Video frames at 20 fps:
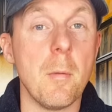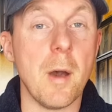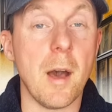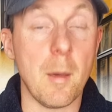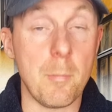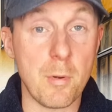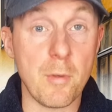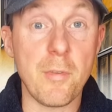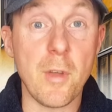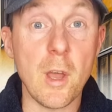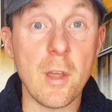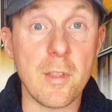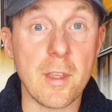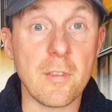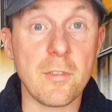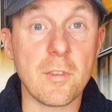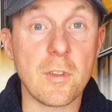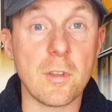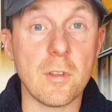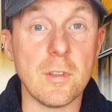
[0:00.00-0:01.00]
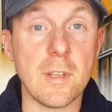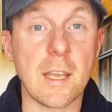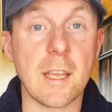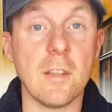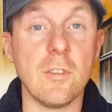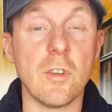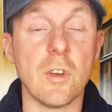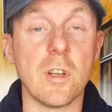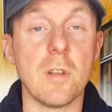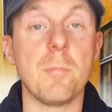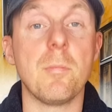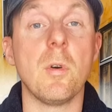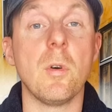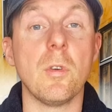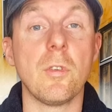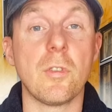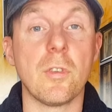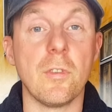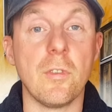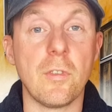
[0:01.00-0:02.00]
I prefer this to Nick and Johnny
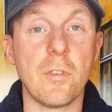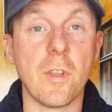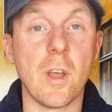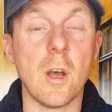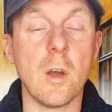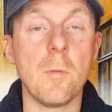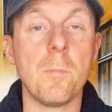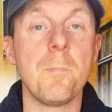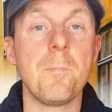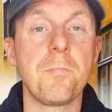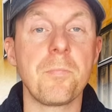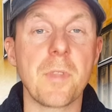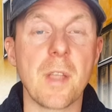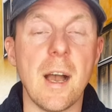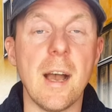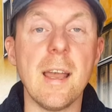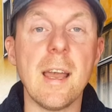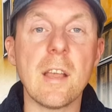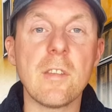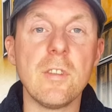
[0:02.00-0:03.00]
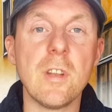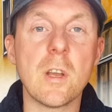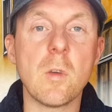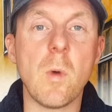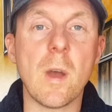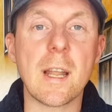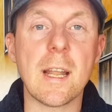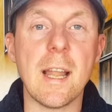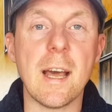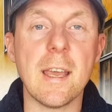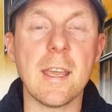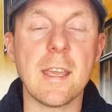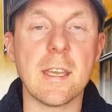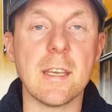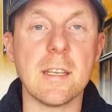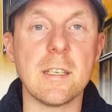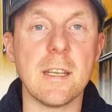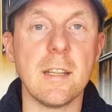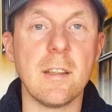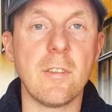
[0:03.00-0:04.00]
portion, so I actually quite like
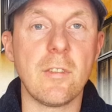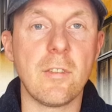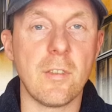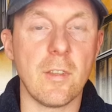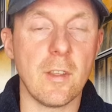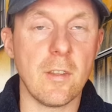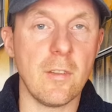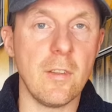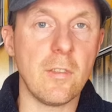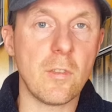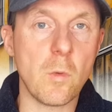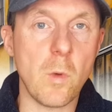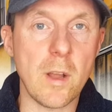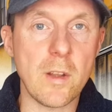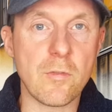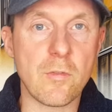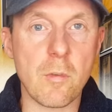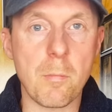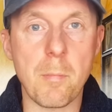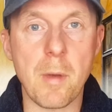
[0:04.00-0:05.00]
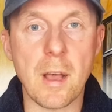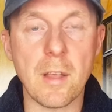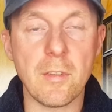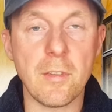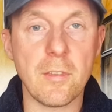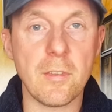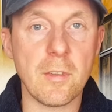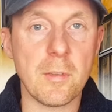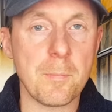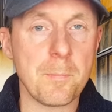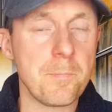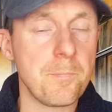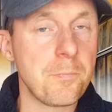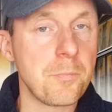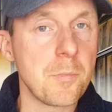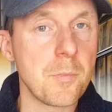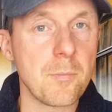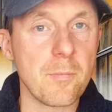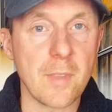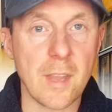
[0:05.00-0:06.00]
it. It's quite robust.
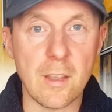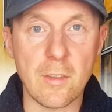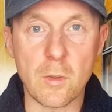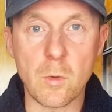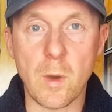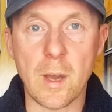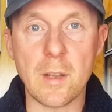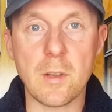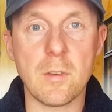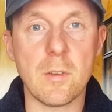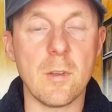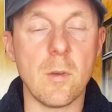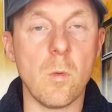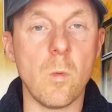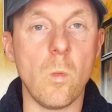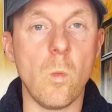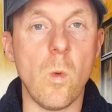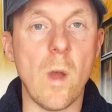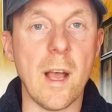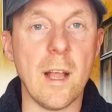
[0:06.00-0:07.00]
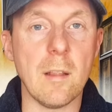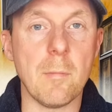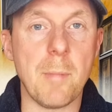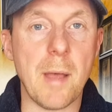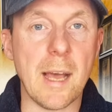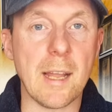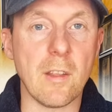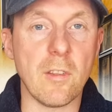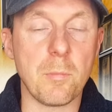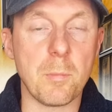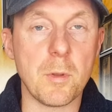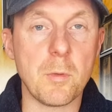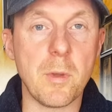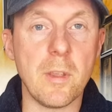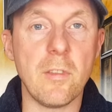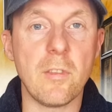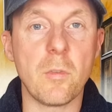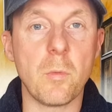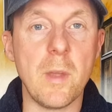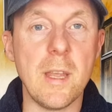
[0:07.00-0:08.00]
It's quite well balanced
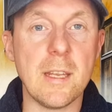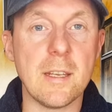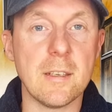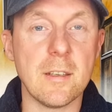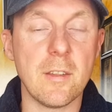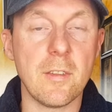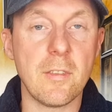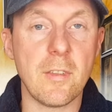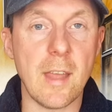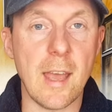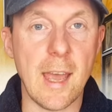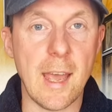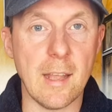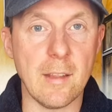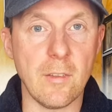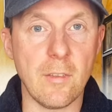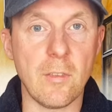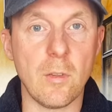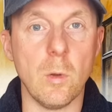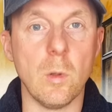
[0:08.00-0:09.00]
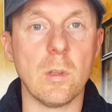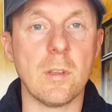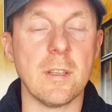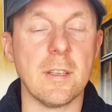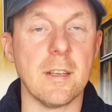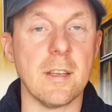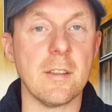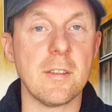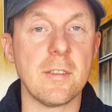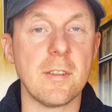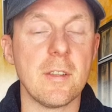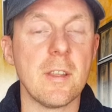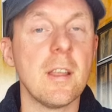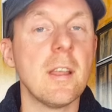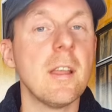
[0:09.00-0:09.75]
between sweetness and saltiness.